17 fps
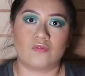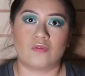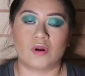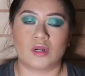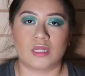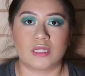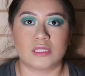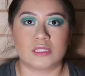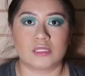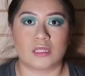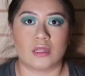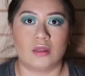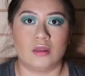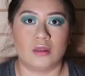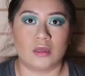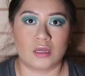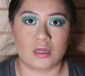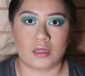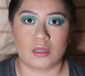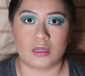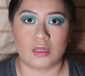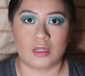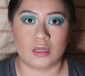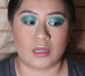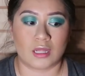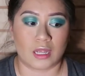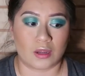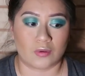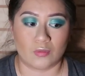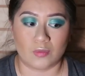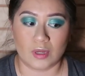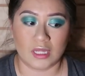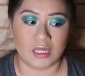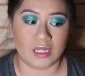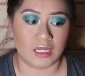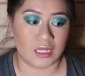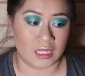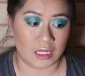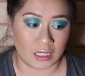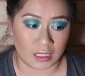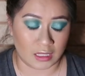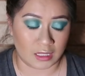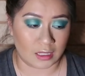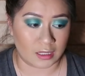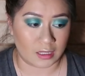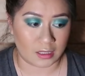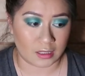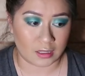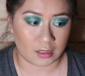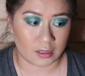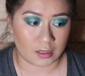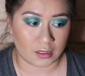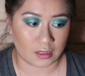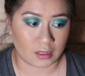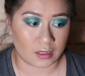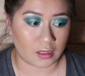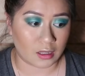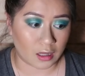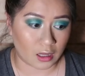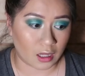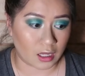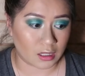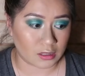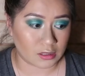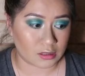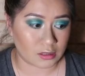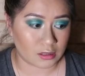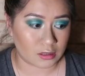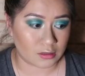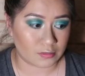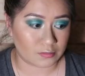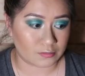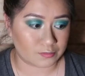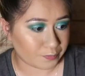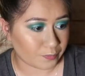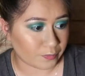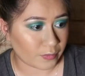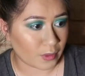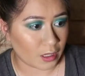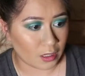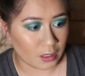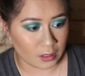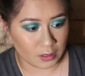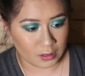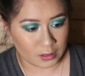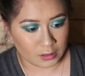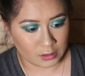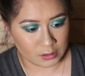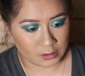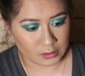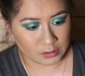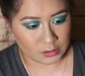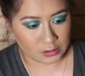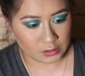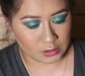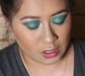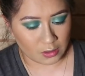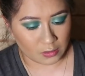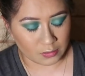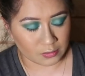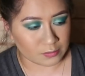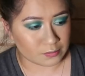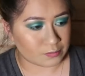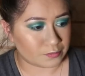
for this look, like we need a gloss. So